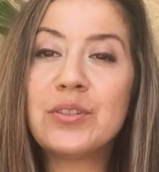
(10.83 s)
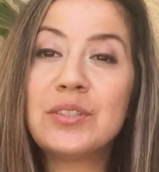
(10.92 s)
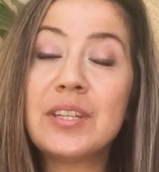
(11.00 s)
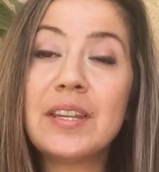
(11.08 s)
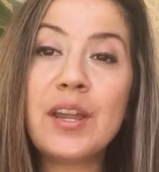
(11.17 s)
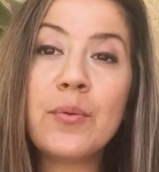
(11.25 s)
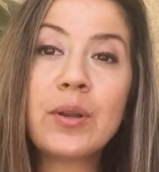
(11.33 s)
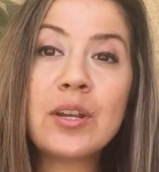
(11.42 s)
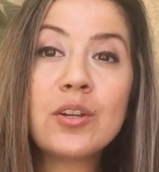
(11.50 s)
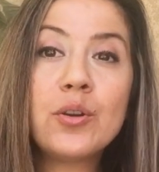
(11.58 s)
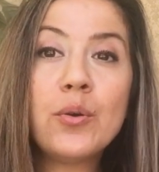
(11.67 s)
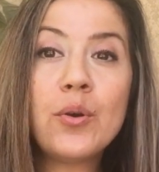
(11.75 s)
Today we're going
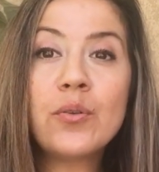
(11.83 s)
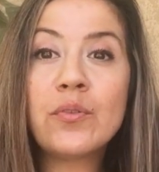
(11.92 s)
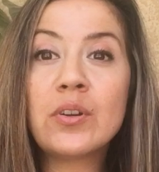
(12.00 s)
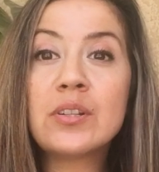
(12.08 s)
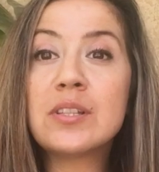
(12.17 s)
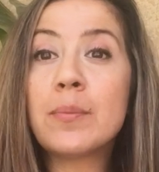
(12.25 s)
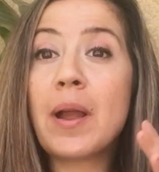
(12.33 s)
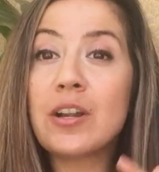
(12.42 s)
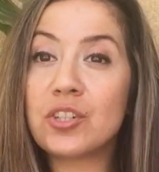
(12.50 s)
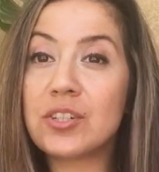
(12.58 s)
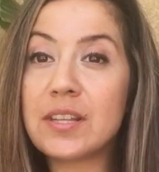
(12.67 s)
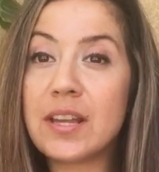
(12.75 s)
to go over some
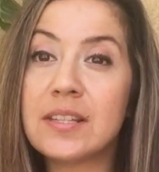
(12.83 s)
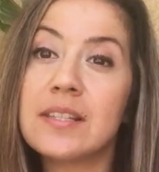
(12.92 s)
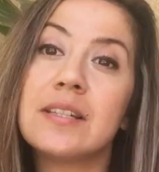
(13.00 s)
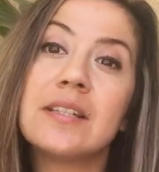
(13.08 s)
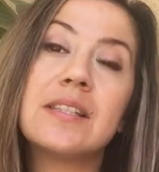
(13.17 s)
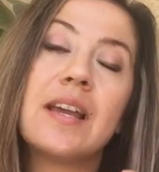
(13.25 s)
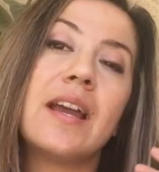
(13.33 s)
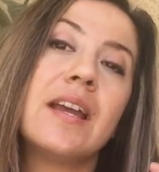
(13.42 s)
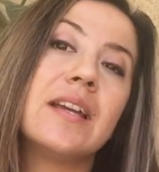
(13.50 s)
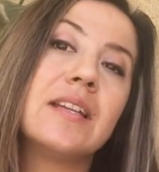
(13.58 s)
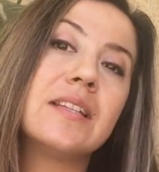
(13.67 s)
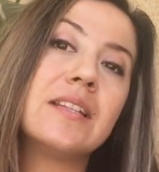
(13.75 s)
exercises
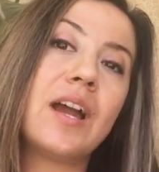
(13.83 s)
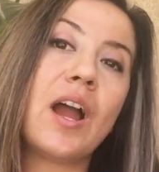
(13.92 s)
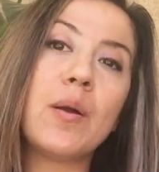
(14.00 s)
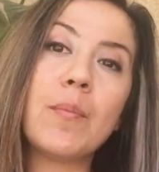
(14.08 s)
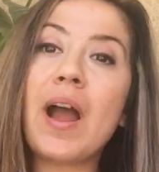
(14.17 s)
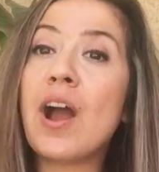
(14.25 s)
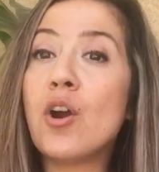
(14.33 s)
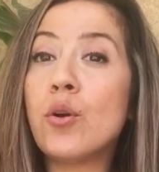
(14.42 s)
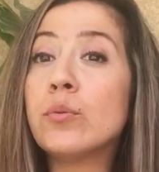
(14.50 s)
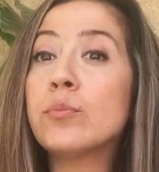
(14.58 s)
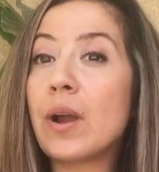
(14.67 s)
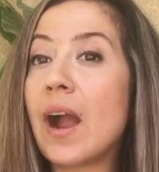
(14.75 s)
and
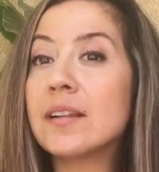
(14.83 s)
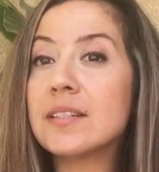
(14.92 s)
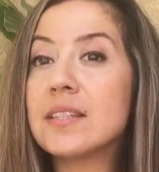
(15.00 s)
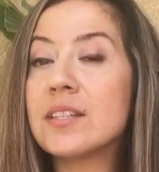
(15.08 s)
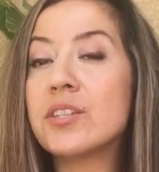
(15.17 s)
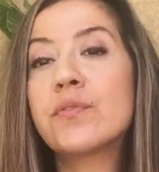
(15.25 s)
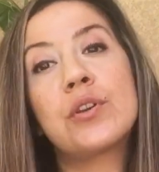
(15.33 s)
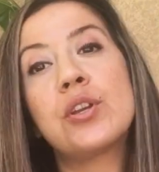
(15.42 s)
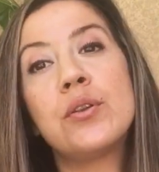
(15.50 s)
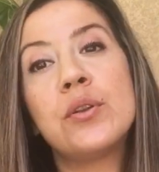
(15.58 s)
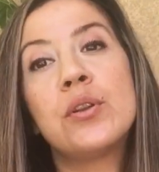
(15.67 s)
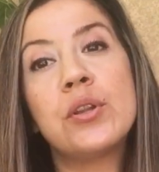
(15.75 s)
at-home practices for
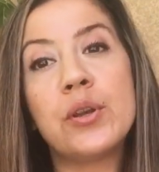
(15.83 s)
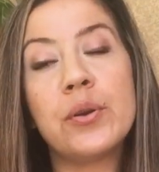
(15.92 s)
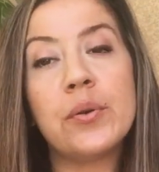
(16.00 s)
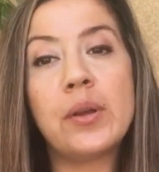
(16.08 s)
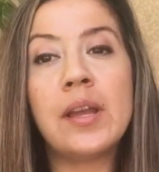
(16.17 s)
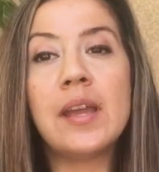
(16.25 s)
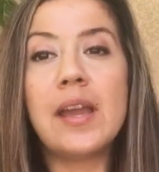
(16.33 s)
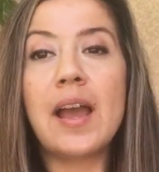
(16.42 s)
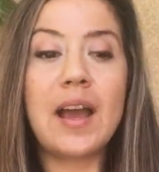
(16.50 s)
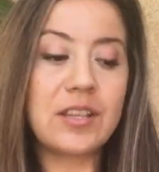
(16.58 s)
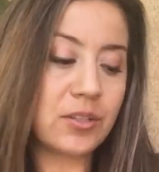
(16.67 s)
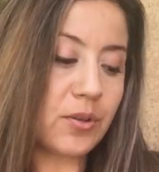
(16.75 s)
you to do,
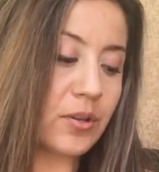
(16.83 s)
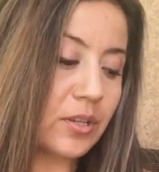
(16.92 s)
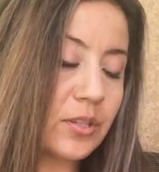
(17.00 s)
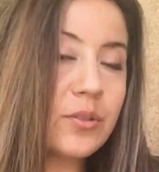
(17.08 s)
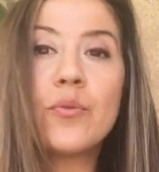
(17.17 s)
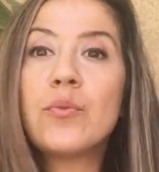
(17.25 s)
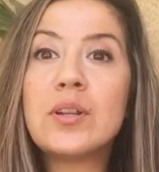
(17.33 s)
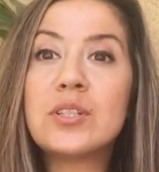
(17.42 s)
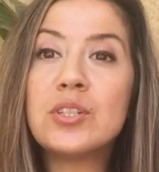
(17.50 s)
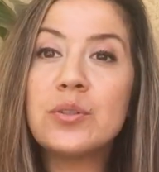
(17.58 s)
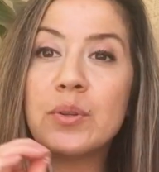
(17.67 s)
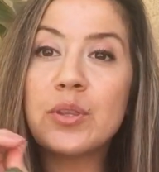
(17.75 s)
as long as what
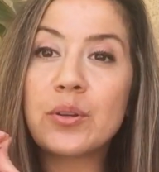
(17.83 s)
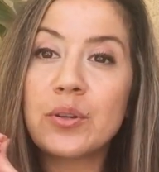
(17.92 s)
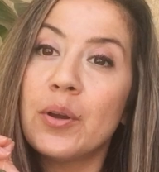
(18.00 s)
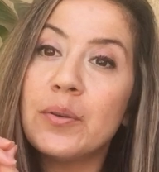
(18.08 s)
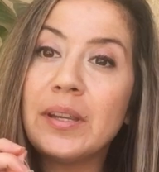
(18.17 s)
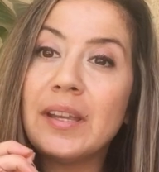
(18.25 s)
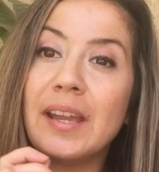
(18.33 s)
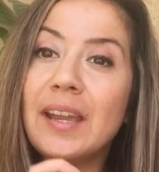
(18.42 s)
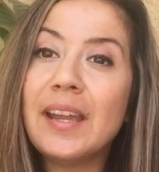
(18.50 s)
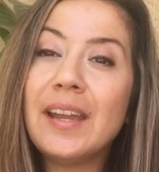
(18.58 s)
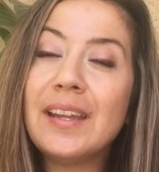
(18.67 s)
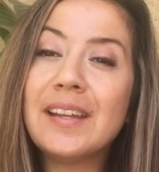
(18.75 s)
to do with your Yoni
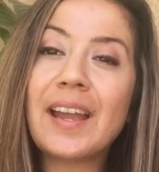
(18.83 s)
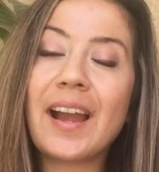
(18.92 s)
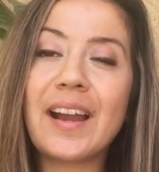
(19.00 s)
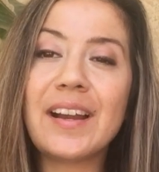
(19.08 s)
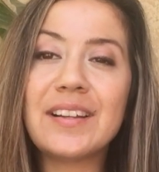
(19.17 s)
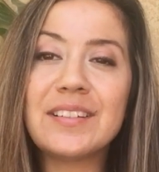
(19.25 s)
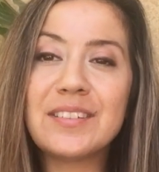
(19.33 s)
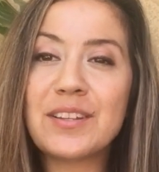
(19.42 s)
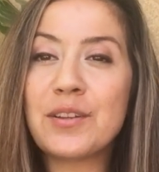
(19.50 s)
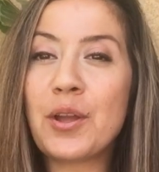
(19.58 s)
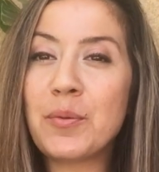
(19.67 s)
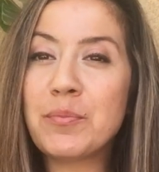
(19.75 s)
egg and
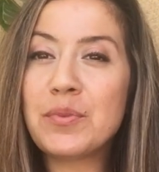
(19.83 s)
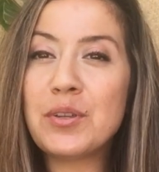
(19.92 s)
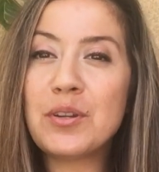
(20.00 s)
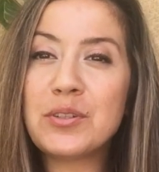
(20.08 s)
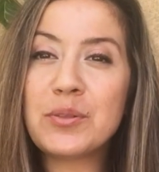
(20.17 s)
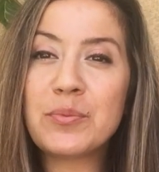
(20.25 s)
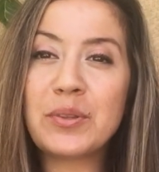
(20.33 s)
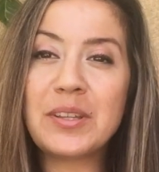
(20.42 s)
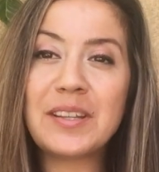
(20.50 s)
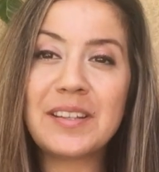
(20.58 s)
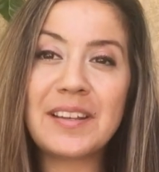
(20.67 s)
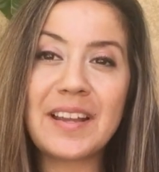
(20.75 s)
some really
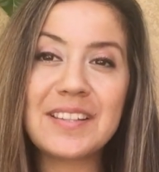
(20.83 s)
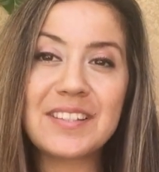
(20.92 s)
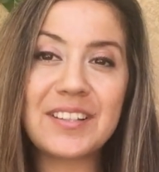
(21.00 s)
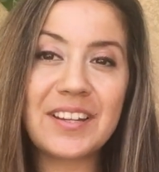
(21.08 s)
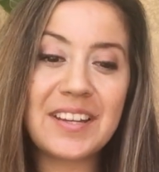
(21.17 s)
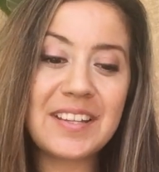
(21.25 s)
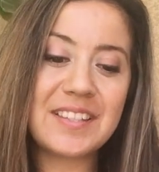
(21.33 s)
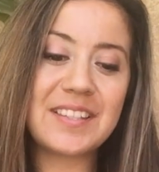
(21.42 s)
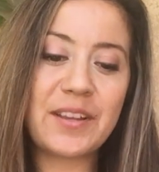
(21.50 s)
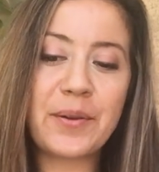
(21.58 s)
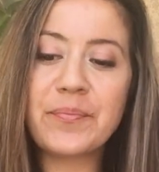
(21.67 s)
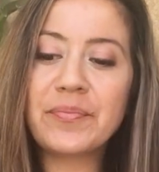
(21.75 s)
nice goodies.
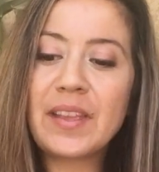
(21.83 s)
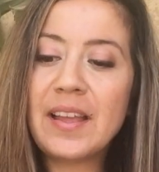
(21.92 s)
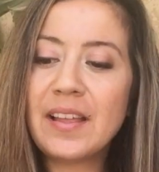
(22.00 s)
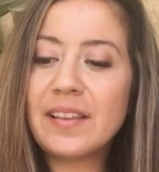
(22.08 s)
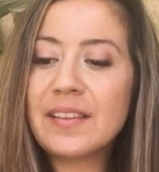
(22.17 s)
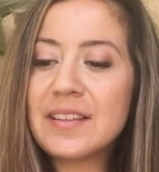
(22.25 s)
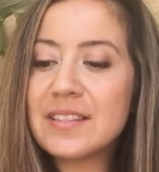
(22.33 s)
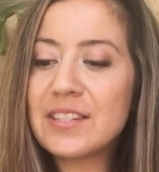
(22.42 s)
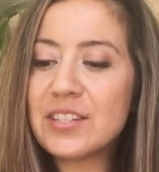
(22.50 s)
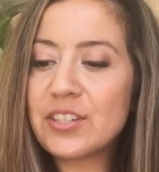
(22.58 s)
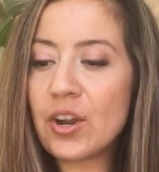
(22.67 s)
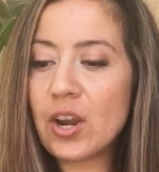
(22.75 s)
So let's
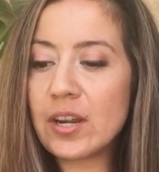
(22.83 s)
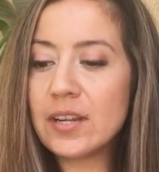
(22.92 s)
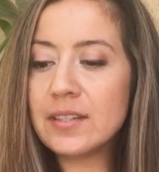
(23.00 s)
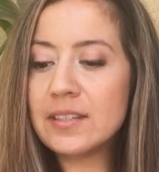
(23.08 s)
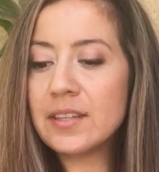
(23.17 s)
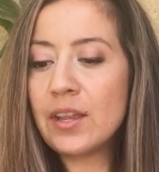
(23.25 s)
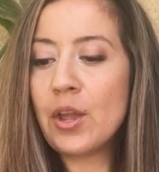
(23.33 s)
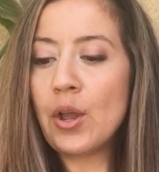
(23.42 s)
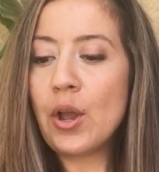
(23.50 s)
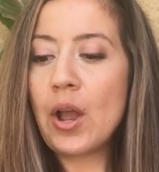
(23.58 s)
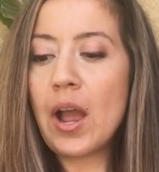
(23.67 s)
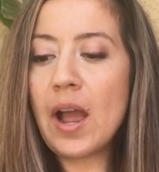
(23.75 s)
start.
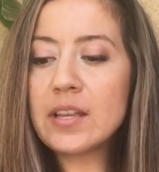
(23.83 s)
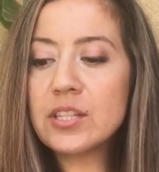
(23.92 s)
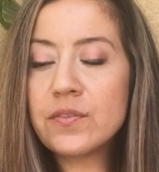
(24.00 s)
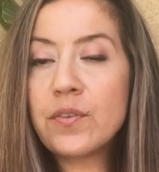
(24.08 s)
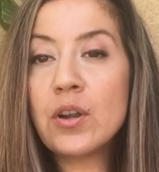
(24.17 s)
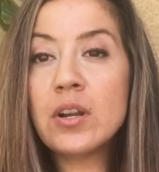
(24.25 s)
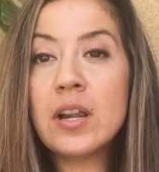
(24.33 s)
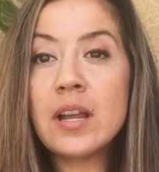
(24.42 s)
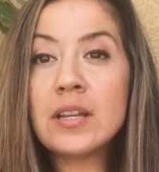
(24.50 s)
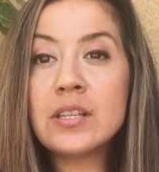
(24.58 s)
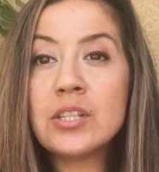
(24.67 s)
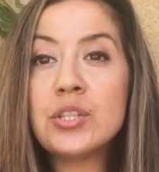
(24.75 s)
As far
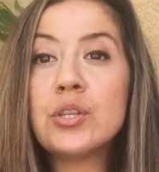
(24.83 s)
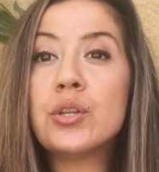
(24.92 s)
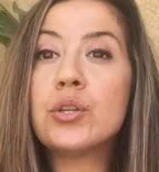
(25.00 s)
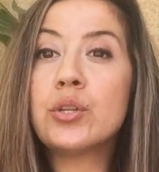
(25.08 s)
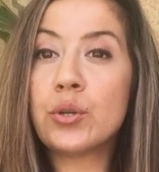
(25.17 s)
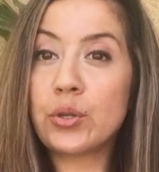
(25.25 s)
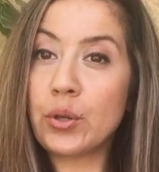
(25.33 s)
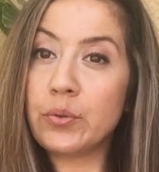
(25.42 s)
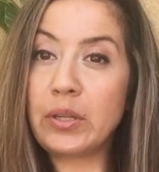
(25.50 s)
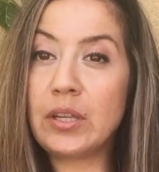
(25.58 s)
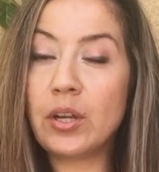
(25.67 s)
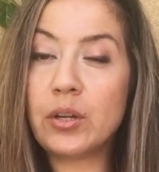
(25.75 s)
as your
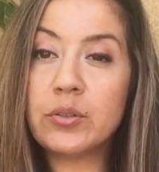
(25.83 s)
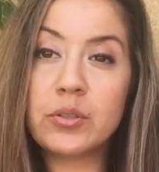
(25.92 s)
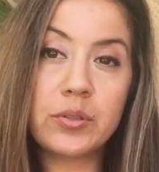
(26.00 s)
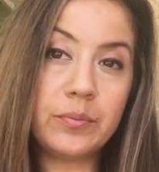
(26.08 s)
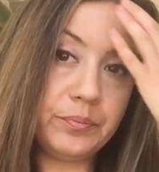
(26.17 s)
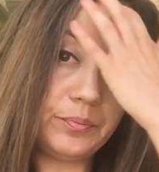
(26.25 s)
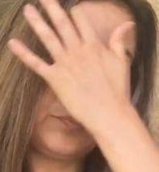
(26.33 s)
Yoni goes,